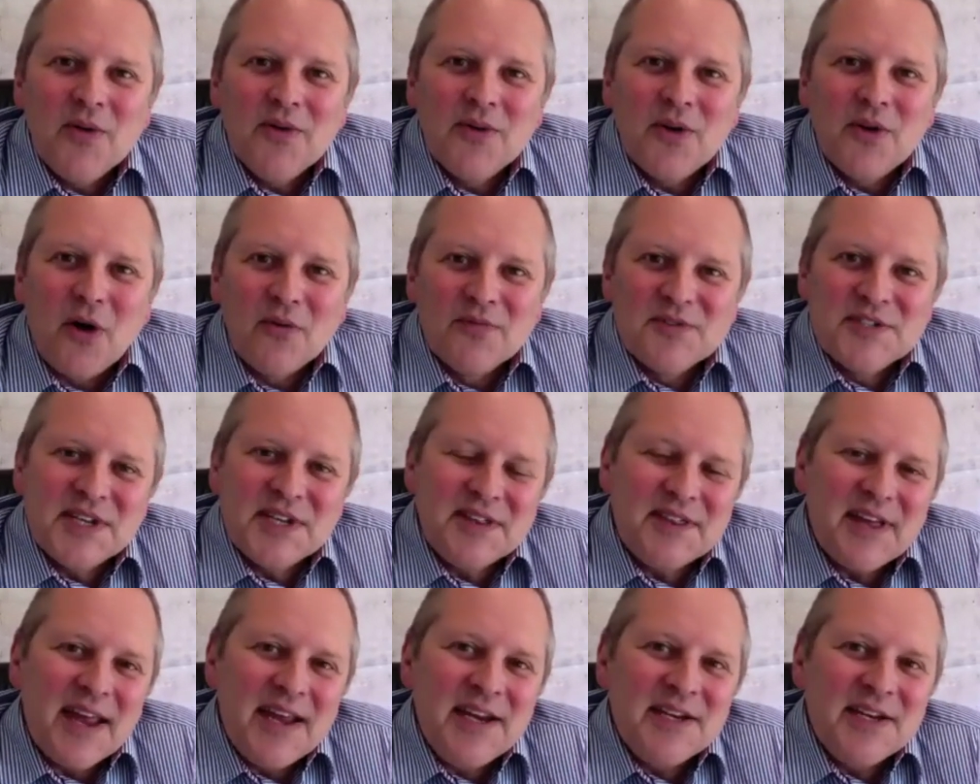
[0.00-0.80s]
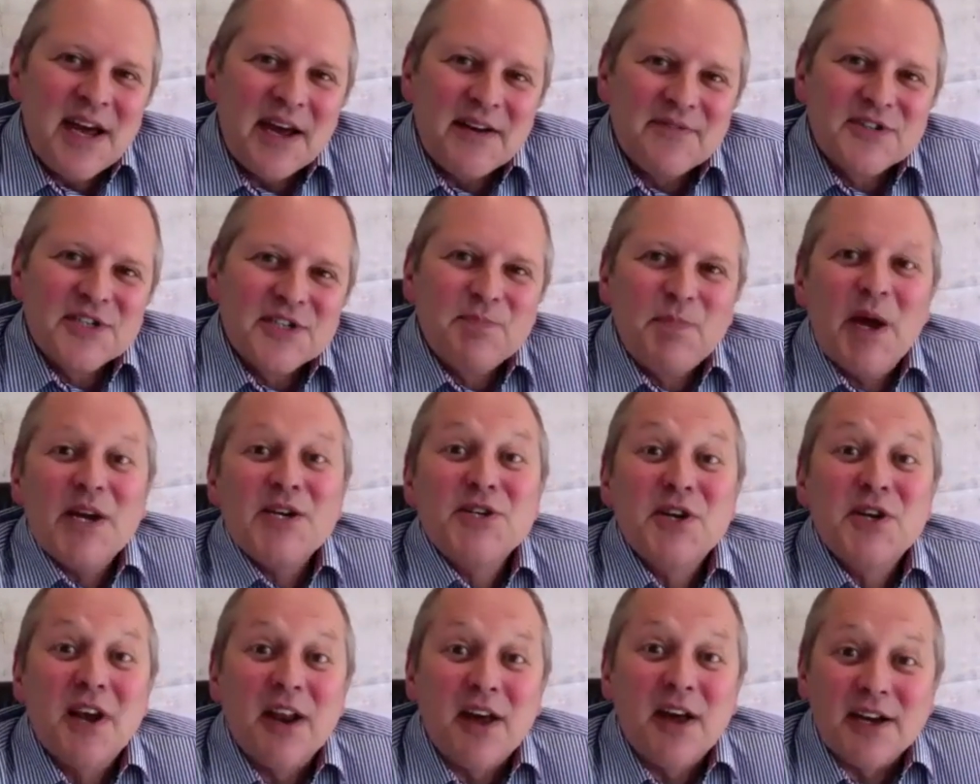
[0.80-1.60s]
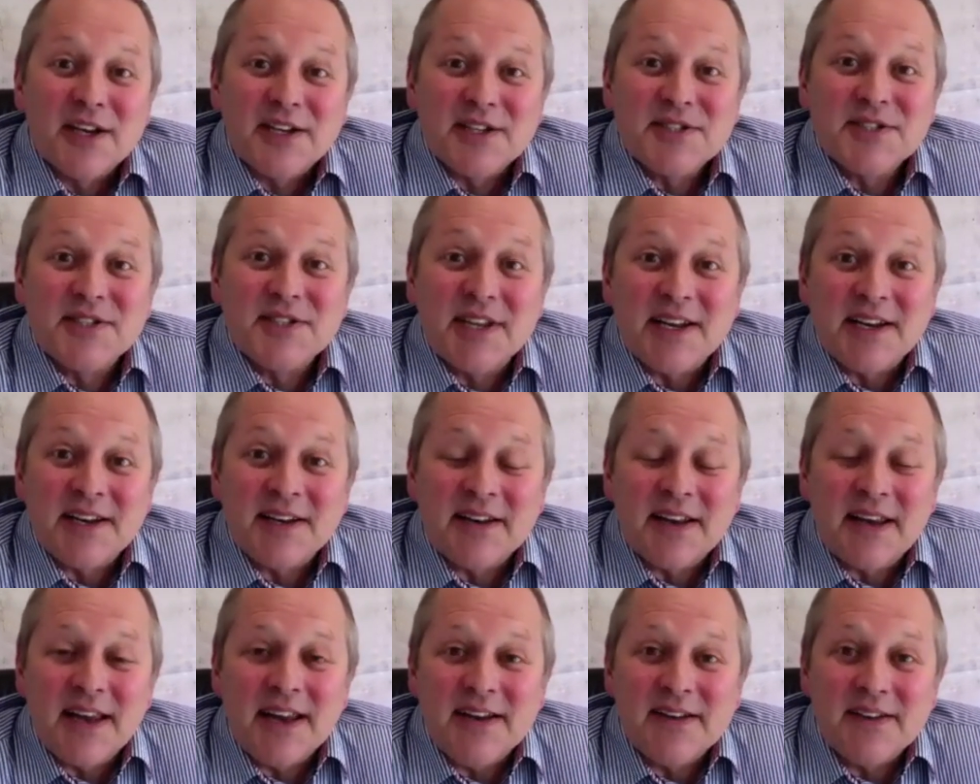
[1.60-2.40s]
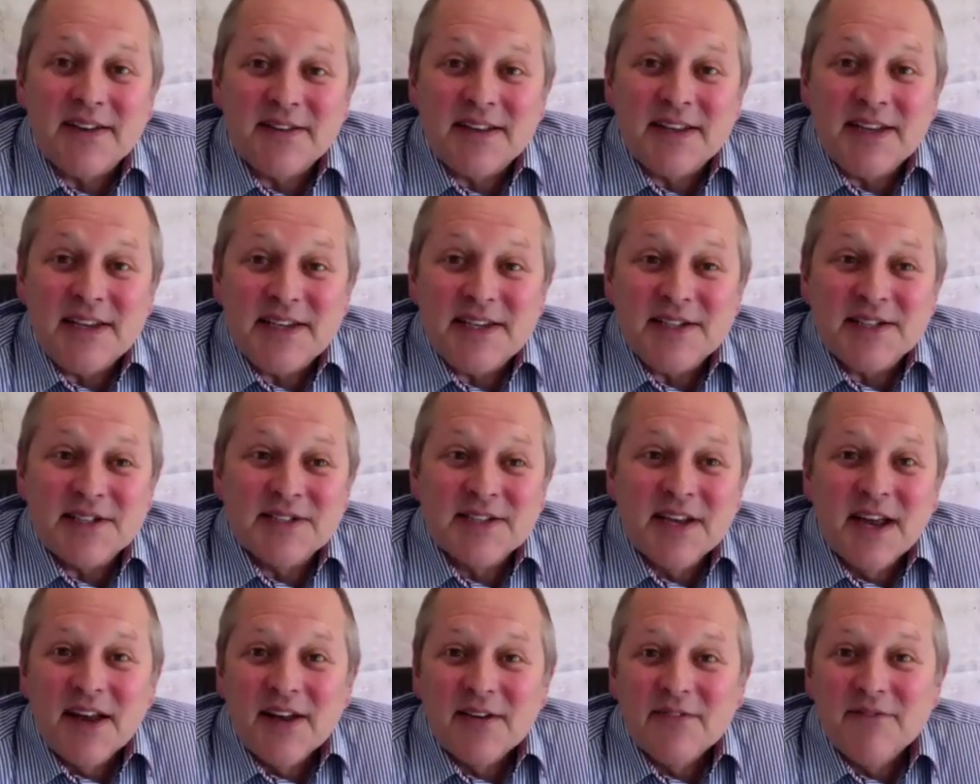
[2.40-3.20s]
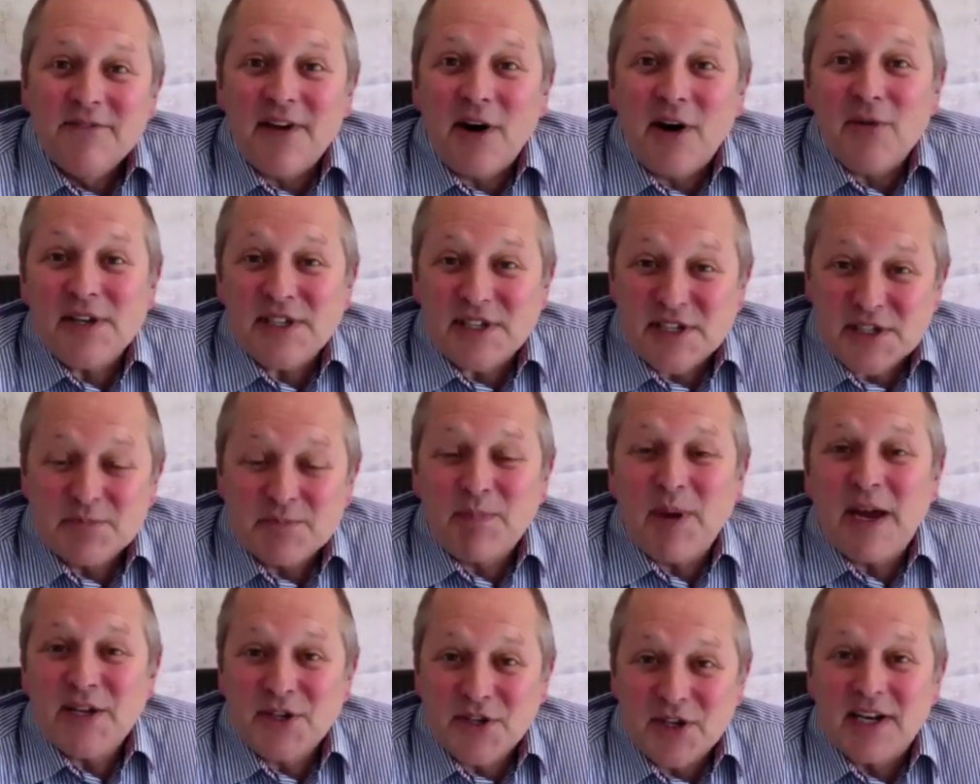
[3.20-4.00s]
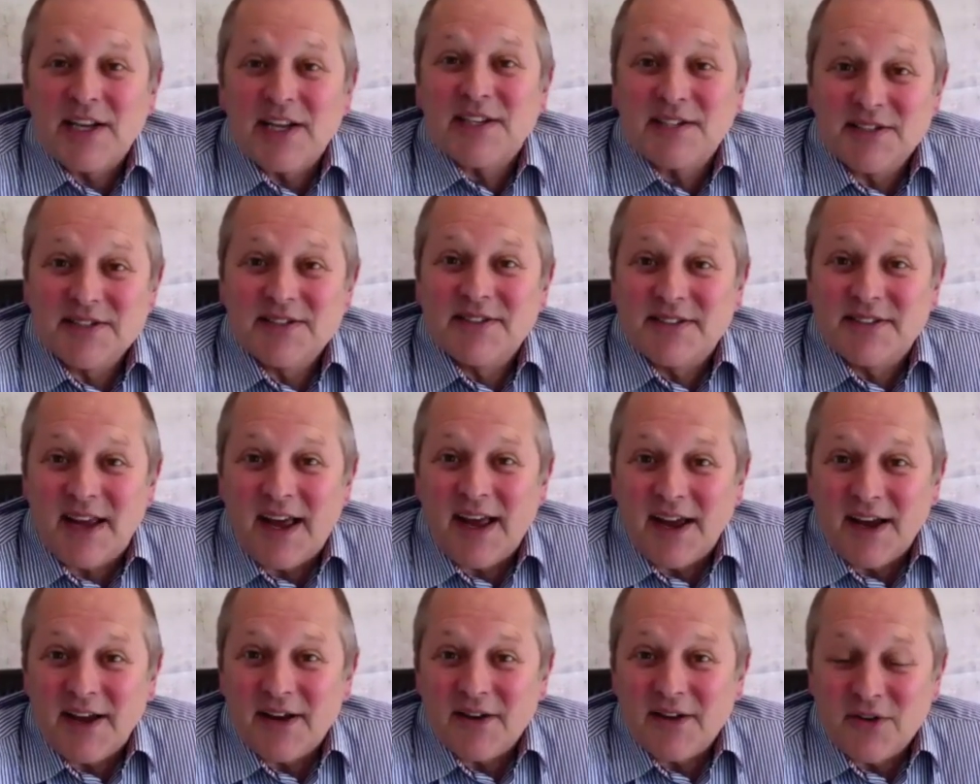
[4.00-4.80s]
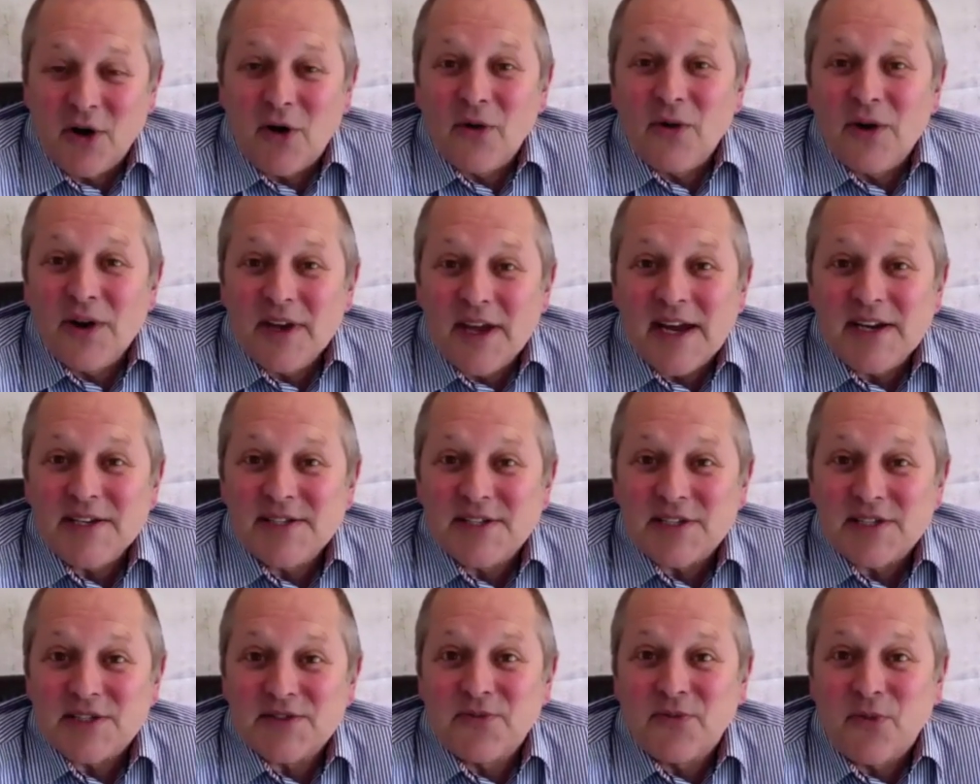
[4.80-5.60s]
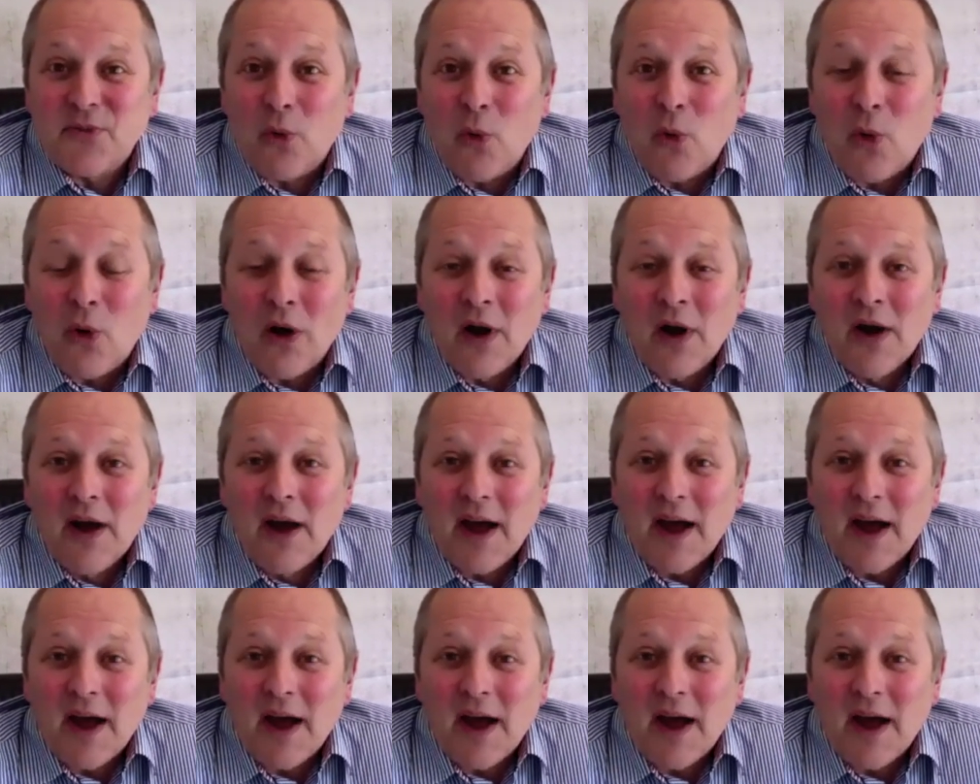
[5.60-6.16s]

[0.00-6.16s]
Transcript: Obviously, they have specialized in these very specialist corrugators for